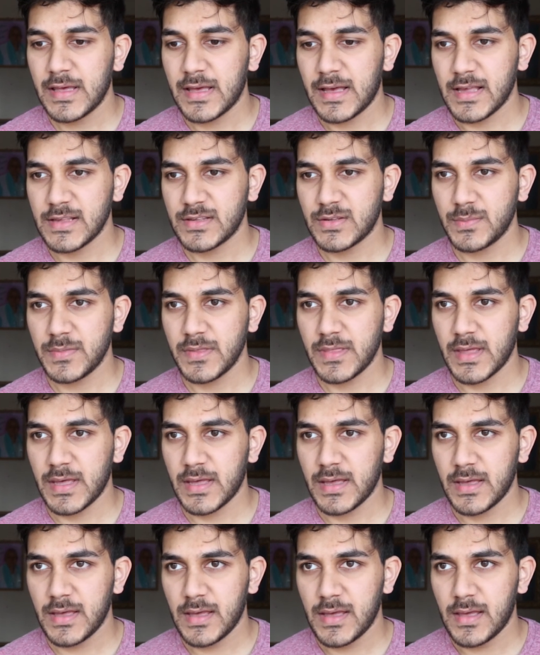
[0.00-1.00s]
and something
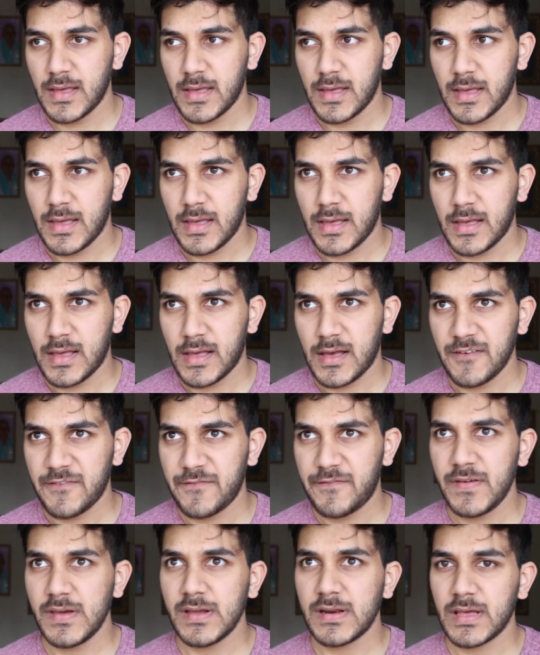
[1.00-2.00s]
that I
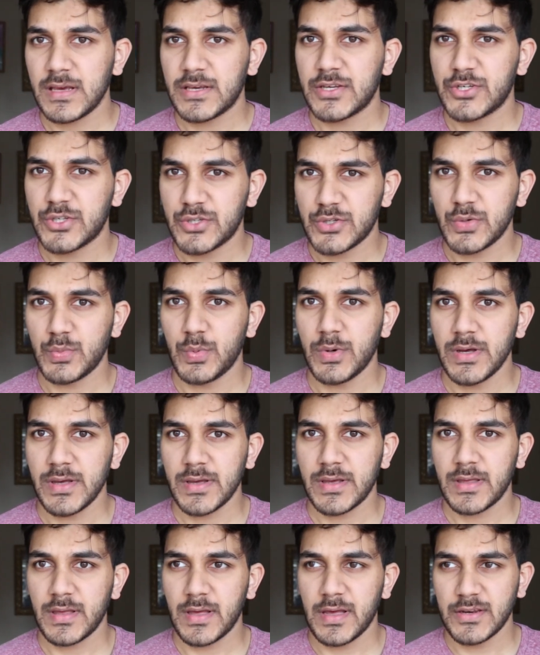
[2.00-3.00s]
feel like should
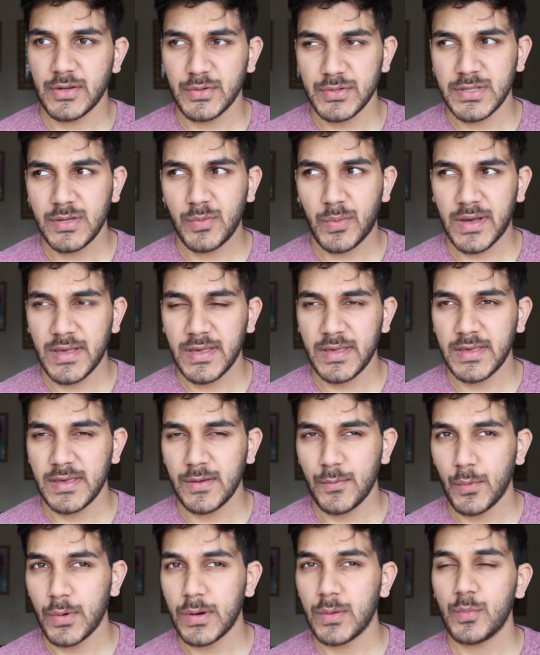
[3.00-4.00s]
work. I don't see why it
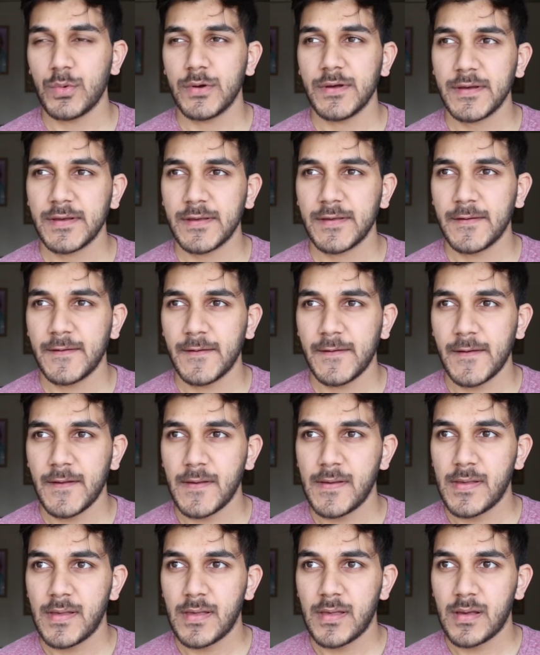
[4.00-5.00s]
wouldn't work.
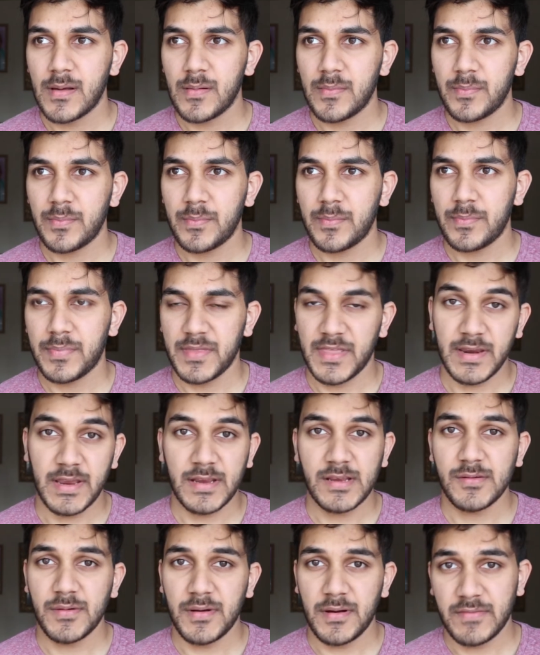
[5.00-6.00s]
But then again,
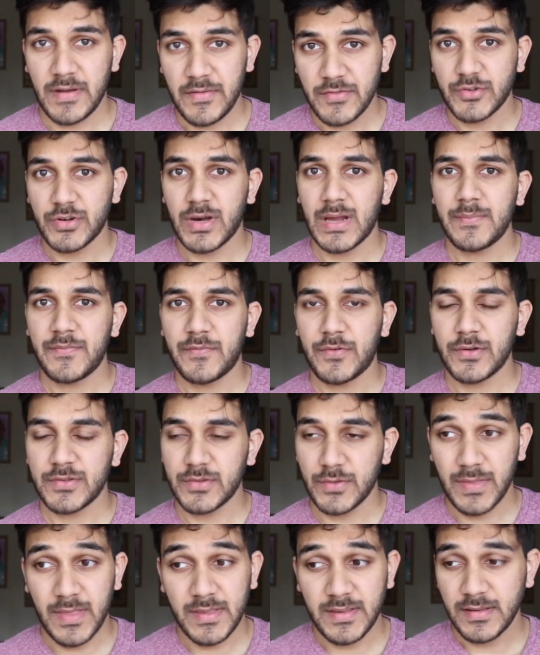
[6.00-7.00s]
you know, I've never tried before,
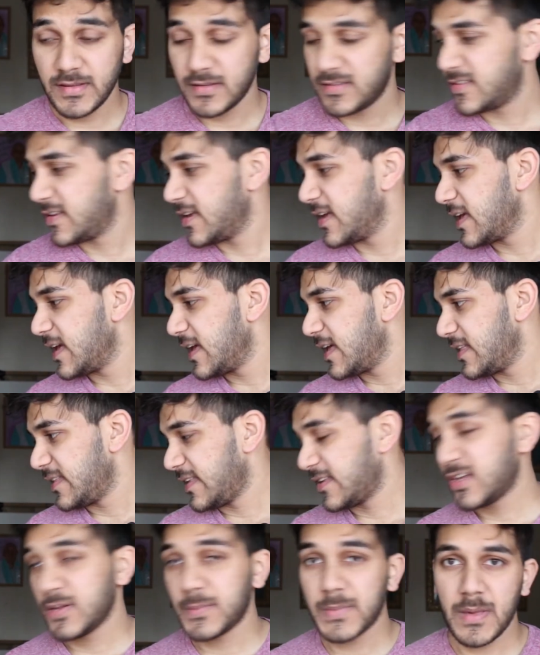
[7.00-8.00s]
so this is
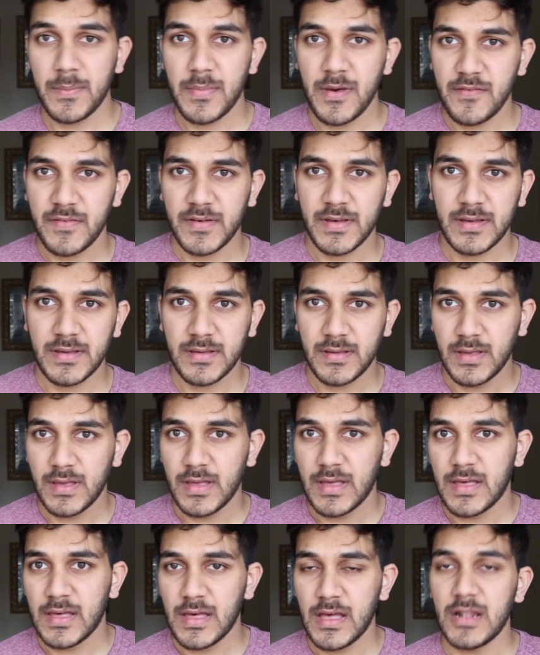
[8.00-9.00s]
gonna be a bit of
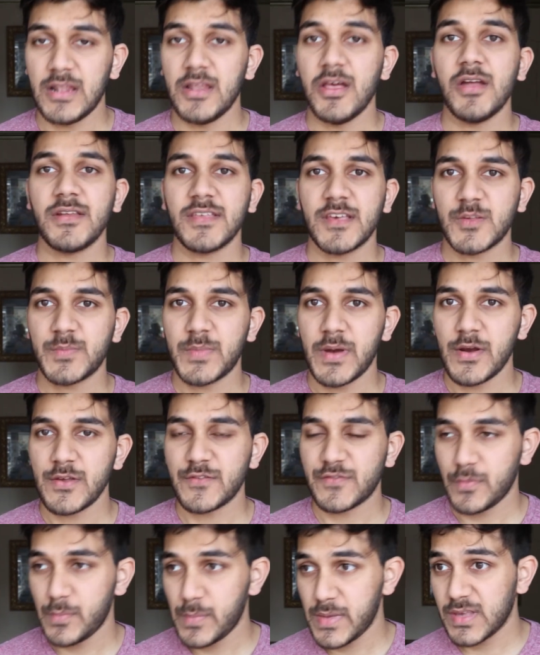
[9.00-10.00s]
a learning experience
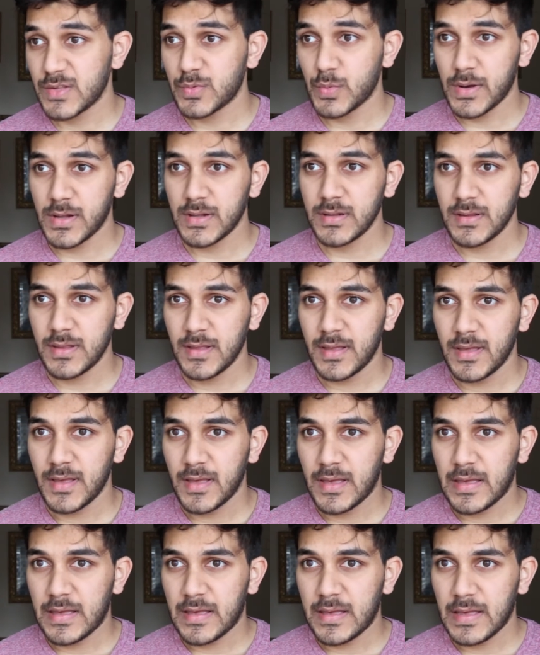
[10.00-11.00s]
for me as well.
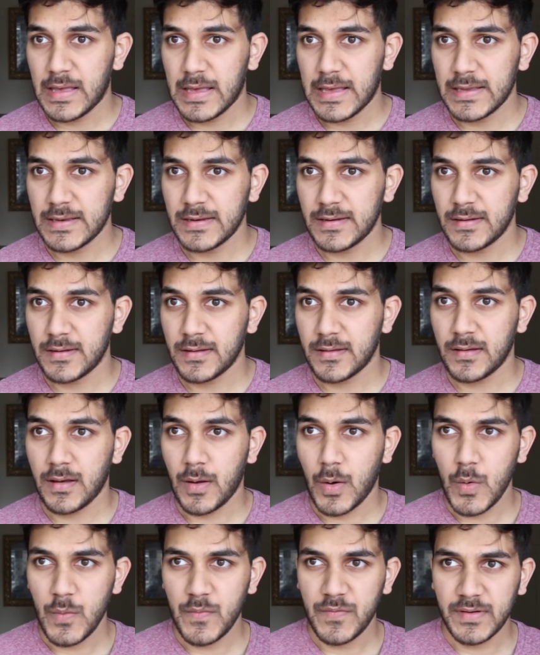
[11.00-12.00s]
And
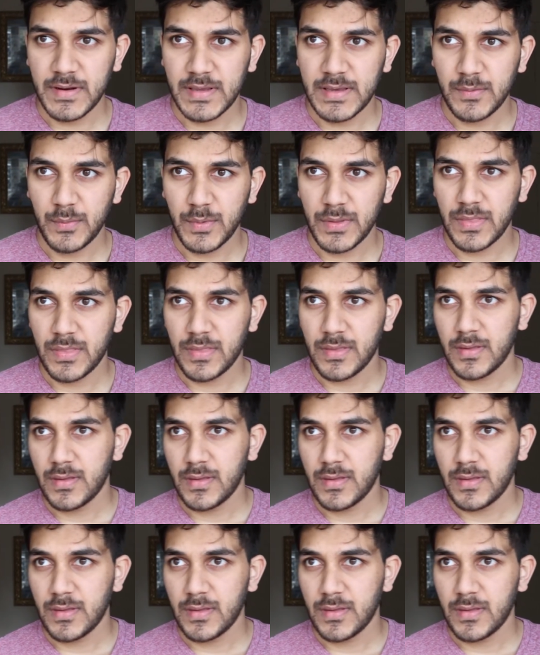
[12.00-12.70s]
hopefully with